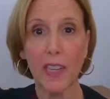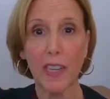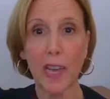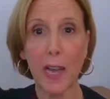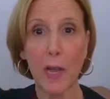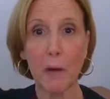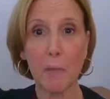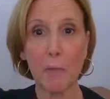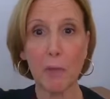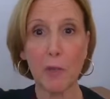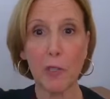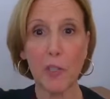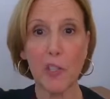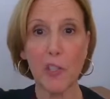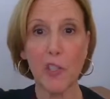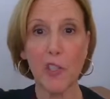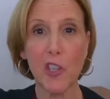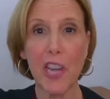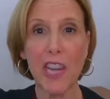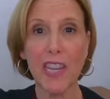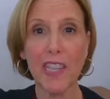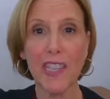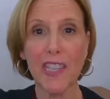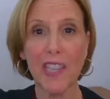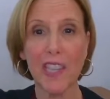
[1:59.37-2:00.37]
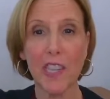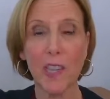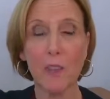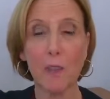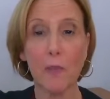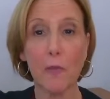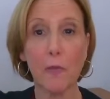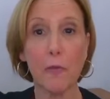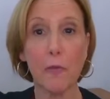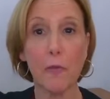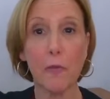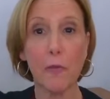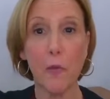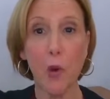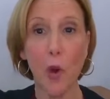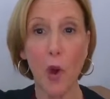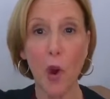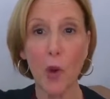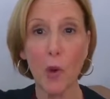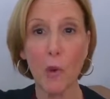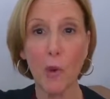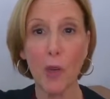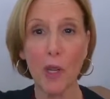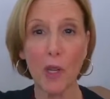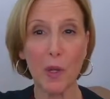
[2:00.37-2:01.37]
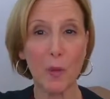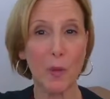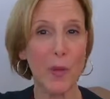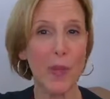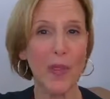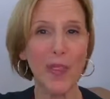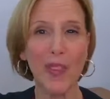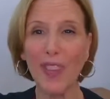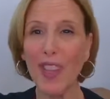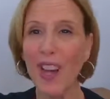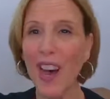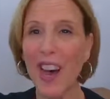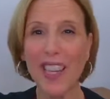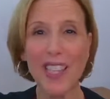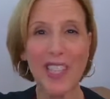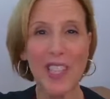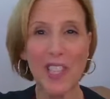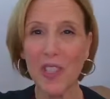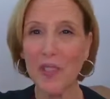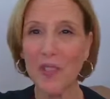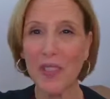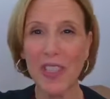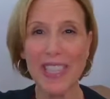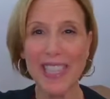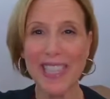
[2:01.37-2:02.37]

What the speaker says: and project it forward with lots of